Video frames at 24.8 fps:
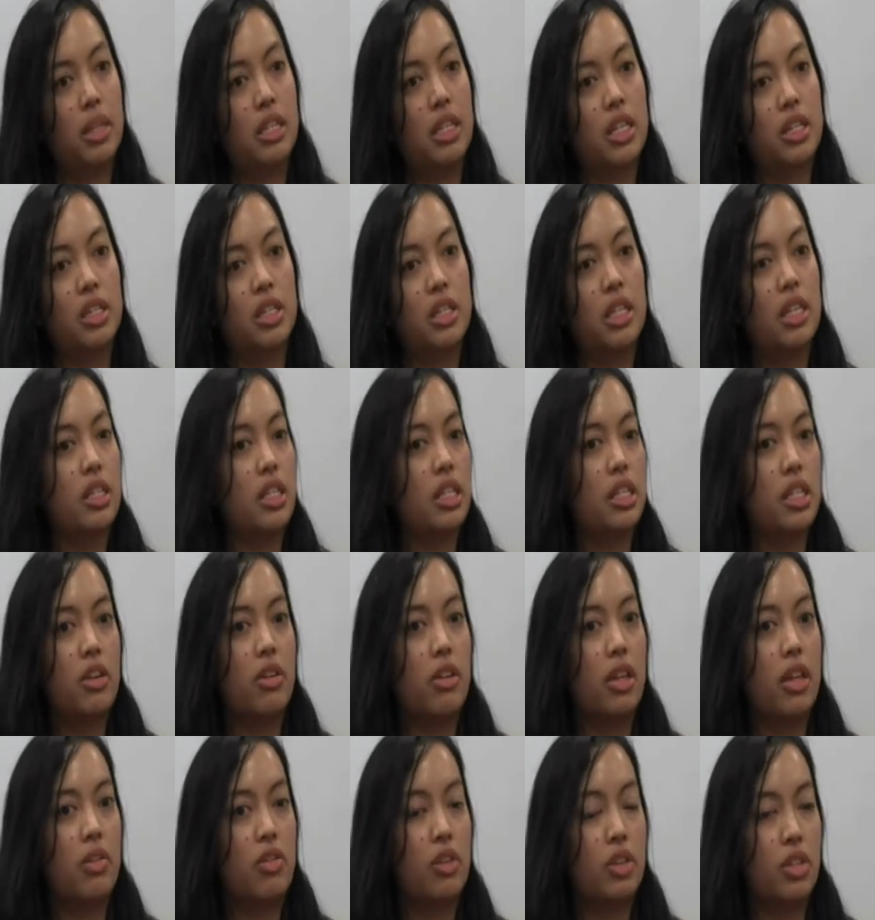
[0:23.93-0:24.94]
It doesn't
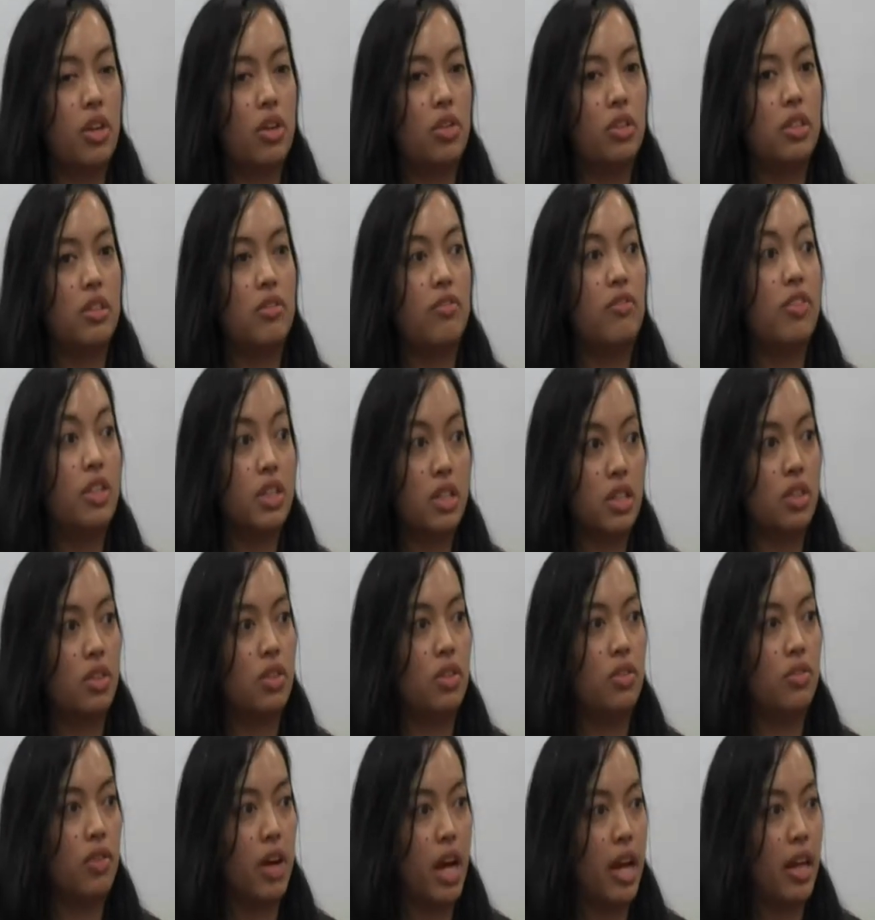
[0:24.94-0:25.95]
necessarily result in
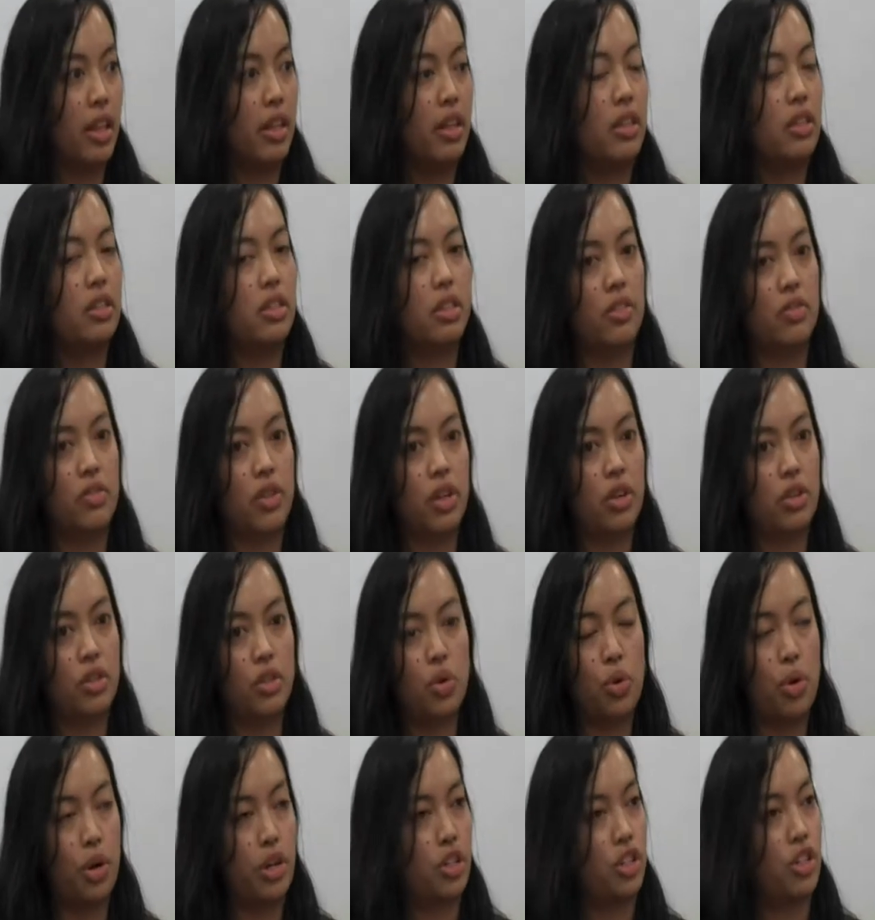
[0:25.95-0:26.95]
physical violence, severe
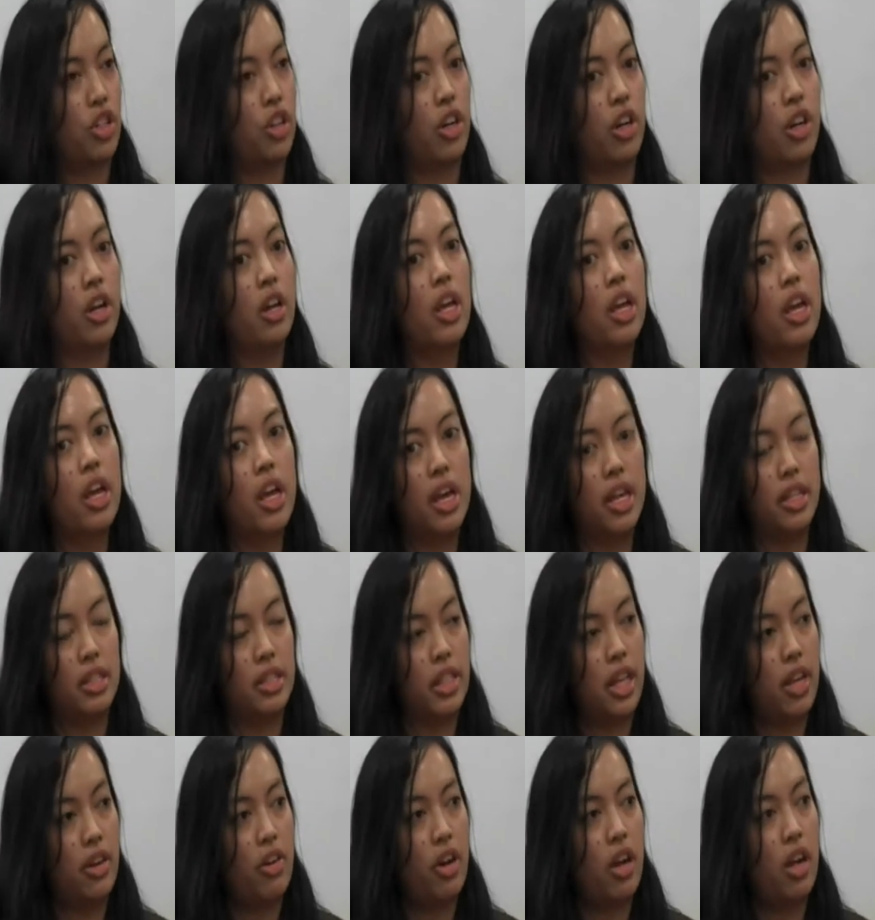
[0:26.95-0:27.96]
torture,
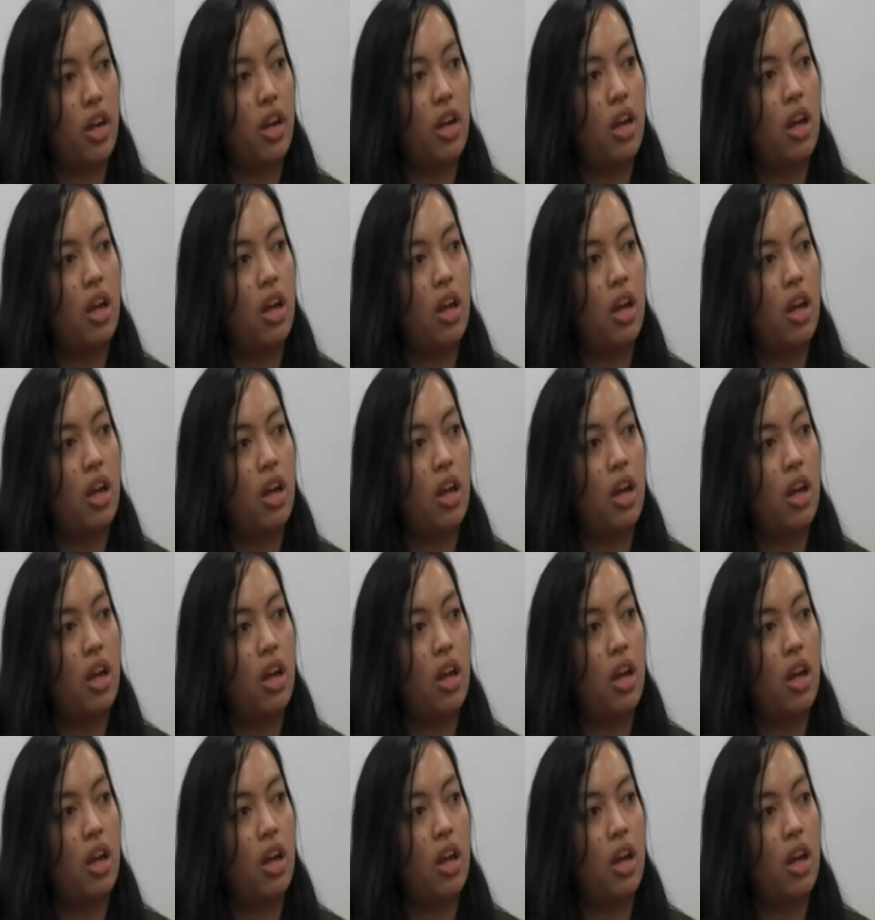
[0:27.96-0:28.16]
etc.